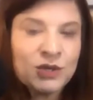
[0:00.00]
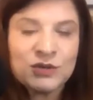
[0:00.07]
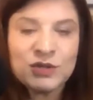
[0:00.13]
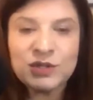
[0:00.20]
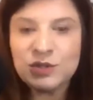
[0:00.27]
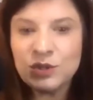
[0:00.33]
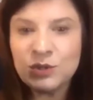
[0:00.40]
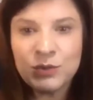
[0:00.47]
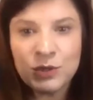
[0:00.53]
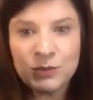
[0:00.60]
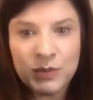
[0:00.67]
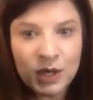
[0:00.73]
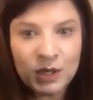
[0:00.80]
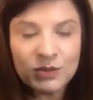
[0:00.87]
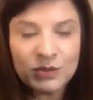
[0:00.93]
or this new
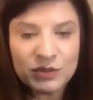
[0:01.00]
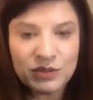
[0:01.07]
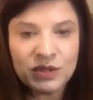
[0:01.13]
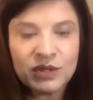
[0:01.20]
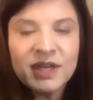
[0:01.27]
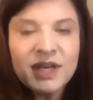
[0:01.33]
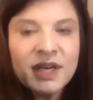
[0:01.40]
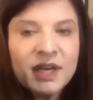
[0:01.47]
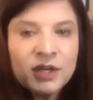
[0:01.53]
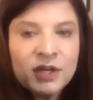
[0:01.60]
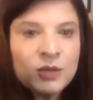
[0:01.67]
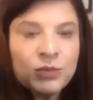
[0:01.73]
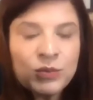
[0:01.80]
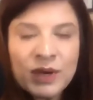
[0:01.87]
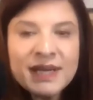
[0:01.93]
proposal.
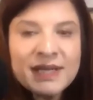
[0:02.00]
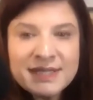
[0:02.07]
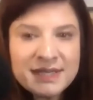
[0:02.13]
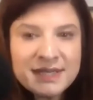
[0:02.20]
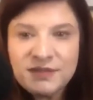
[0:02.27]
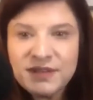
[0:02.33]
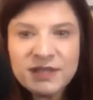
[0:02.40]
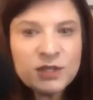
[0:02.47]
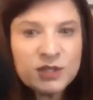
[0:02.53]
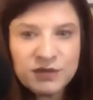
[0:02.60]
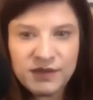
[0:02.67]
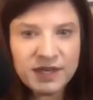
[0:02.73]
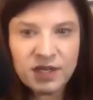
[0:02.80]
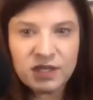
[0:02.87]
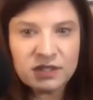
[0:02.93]
Your brain says fear's
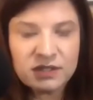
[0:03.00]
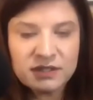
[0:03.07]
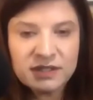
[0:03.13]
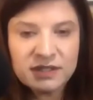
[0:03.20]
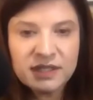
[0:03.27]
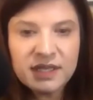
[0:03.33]
fear.